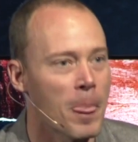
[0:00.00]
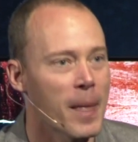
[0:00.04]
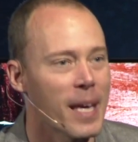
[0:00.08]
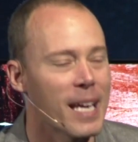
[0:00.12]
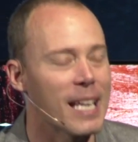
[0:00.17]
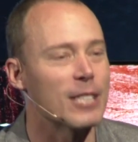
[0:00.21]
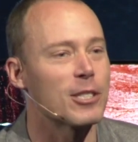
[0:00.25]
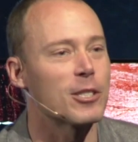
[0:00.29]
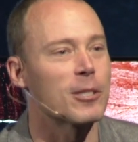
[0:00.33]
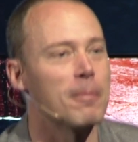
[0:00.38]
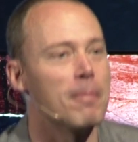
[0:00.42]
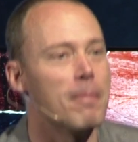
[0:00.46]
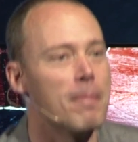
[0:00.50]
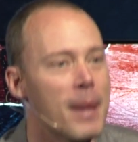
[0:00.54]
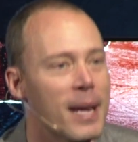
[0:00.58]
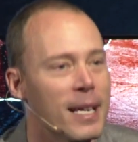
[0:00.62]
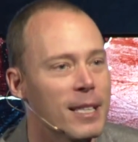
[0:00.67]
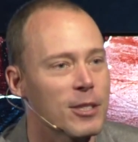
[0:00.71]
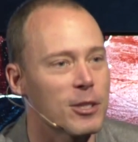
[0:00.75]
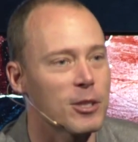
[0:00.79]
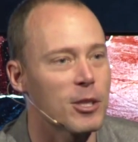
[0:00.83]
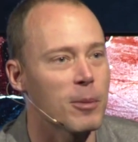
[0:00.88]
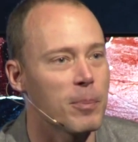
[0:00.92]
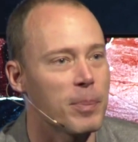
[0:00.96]
It's
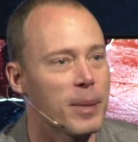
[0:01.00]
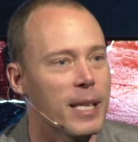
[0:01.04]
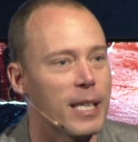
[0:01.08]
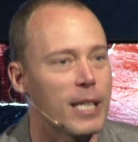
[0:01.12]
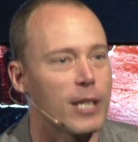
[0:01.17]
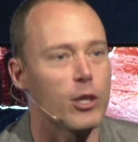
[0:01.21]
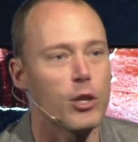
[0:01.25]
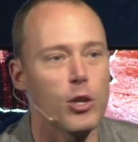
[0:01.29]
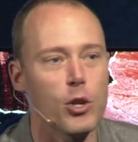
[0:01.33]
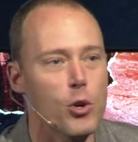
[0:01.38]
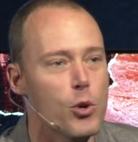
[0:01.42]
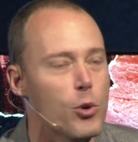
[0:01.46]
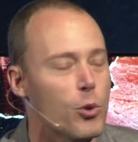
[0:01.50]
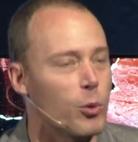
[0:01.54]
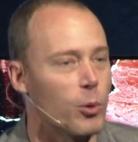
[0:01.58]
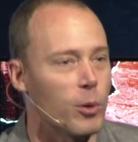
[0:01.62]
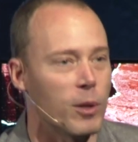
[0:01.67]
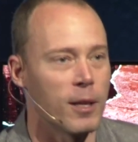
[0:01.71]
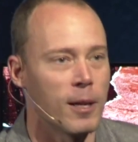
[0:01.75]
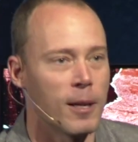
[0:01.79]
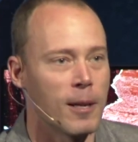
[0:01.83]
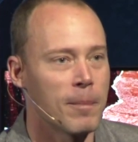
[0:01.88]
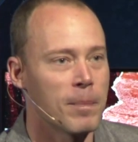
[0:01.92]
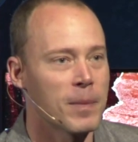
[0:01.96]
meant to be
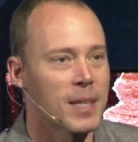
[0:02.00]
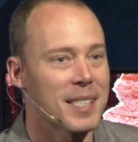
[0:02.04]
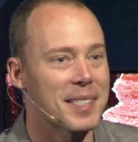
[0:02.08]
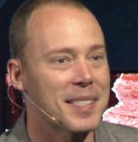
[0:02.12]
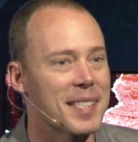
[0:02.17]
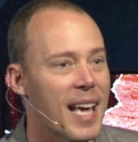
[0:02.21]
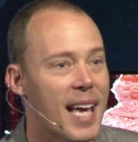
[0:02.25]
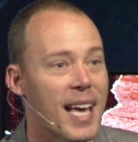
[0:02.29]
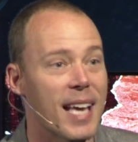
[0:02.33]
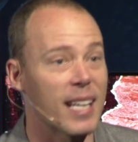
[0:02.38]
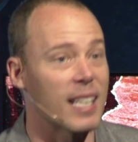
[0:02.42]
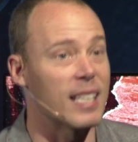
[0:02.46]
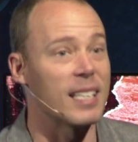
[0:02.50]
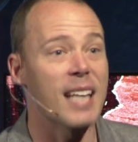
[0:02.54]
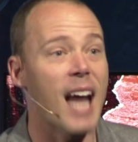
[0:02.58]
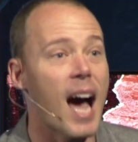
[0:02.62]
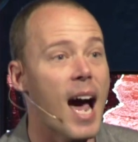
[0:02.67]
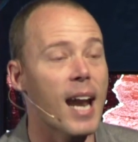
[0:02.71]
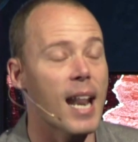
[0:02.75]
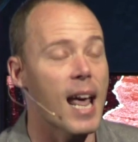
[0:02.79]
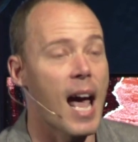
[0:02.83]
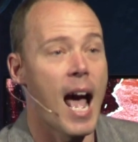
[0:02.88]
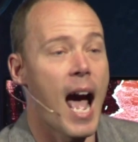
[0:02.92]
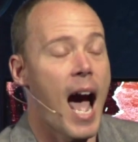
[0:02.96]
you saying,
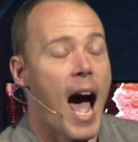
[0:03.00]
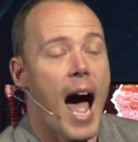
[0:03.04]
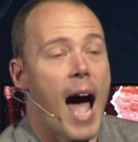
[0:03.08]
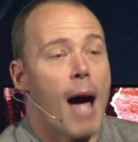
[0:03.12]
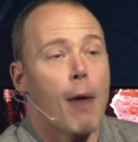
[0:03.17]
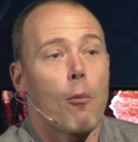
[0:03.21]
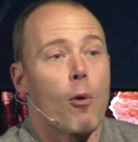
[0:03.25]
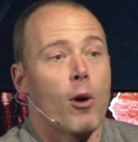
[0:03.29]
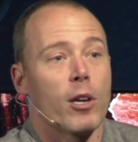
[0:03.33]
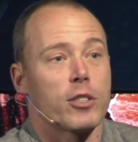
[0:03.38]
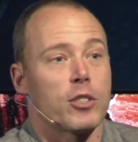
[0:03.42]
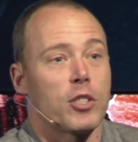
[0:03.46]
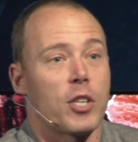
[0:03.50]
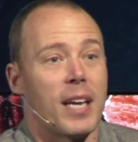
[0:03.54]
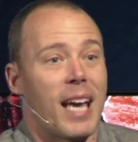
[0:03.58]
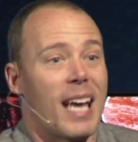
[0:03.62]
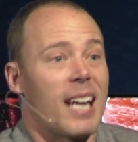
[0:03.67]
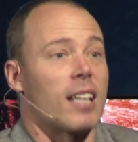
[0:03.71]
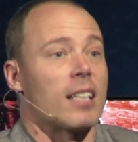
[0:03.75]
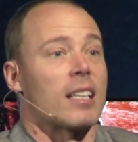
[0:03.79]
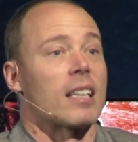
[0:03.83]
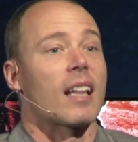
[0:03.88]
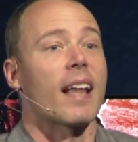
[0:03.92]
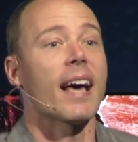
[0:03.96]
not, I want to
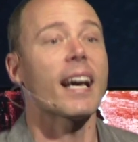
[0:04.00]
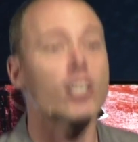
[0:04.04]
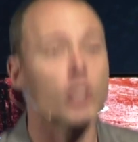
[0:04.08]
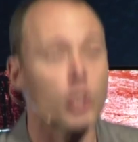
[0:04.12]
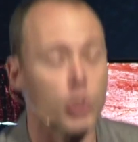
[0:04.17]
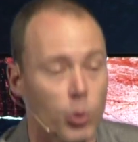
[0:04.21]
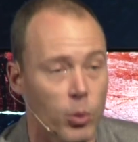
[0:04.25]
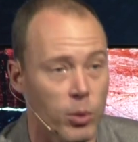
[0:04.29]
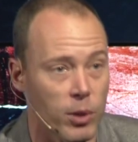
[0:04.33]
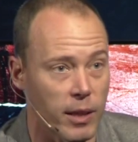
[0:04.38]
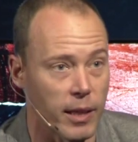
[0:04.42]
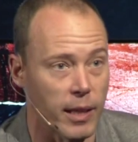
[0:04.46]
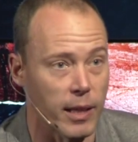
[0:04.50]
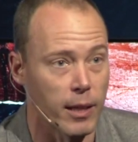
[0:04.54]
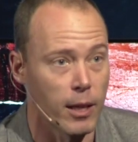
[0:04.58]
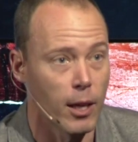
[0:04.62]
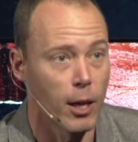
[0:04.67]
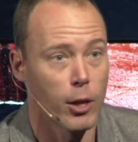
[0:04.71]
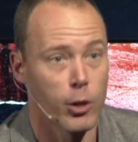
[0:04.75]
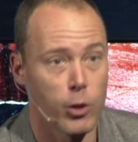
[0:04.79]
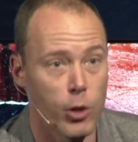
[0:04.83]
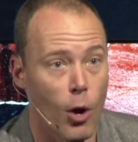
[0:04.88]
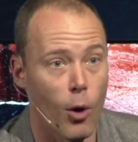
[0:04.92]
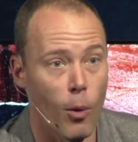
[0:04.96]
intellectually
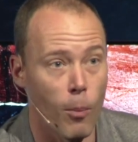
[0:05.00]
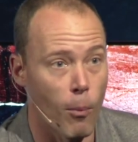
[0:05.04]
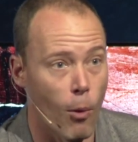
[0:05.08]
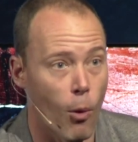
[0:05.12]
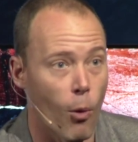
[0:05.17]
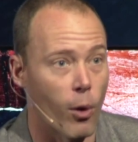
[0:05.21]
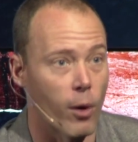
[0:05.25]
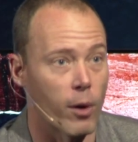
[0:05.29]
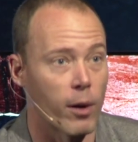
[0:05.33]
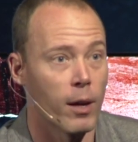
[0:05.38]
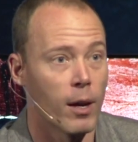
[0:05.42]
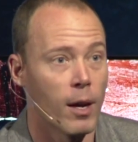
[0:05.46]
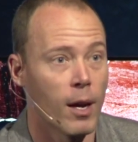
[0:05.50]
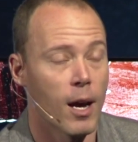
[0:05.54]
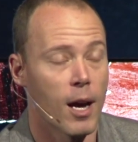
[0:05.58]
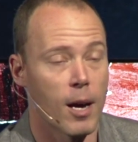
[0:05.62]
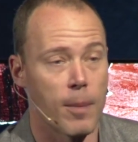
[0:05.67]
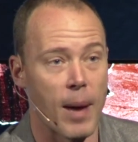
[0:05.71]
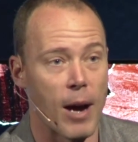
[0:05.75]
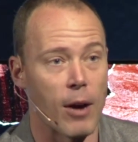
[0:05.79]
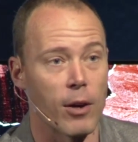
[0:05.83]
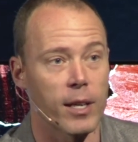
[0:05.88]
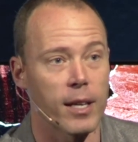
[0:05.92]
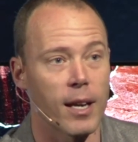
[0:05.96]
know more
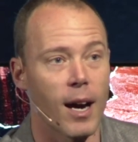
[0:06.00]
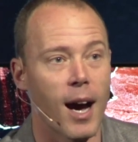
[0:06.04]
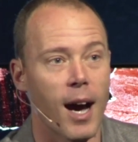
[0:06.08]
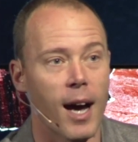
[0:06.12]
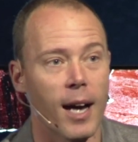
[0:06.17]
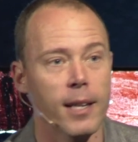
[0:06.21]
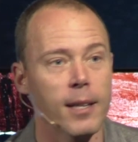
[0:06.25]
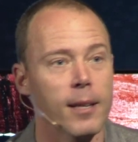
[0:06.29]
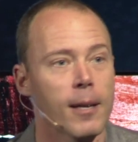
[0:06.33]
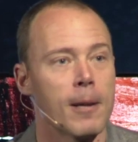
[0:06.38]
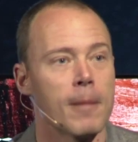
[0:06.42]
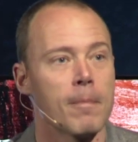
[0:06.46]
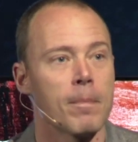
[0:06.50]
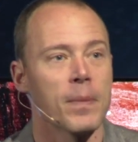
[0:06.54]
about God.